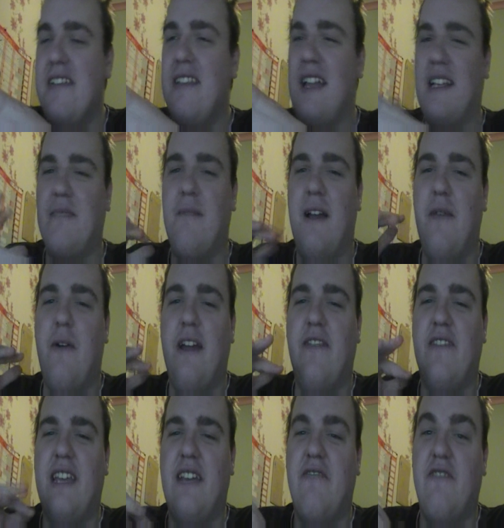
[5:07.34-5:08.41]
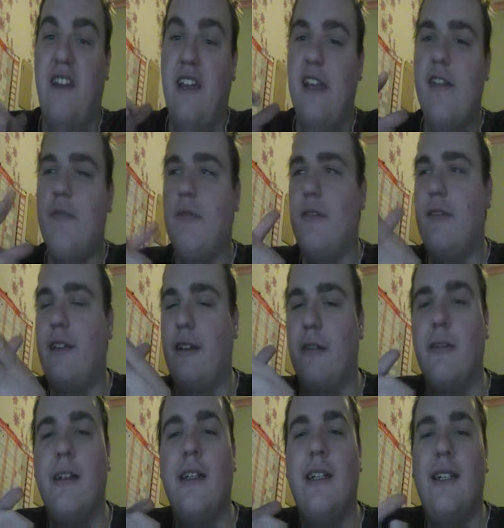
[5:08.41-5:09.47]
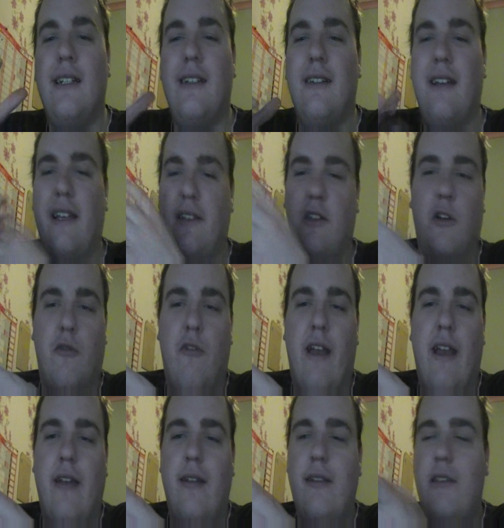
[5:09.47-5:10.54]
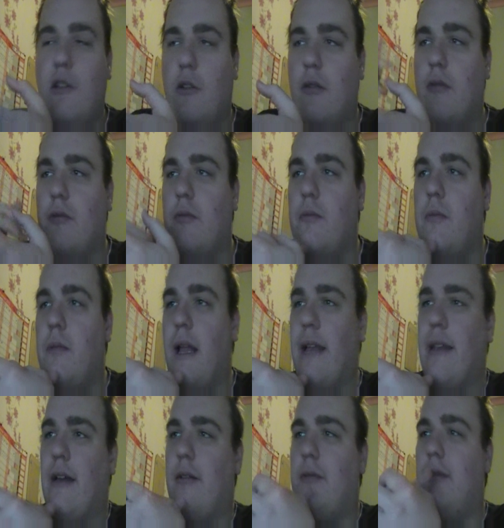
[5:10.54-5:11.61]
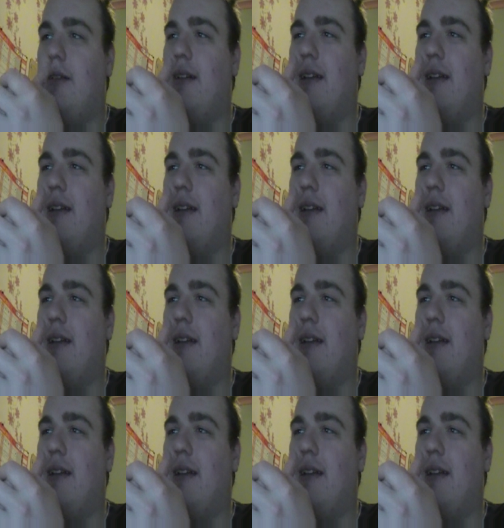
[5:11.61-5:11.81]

That's my way of saying fake, but it's all written, it's all planned out.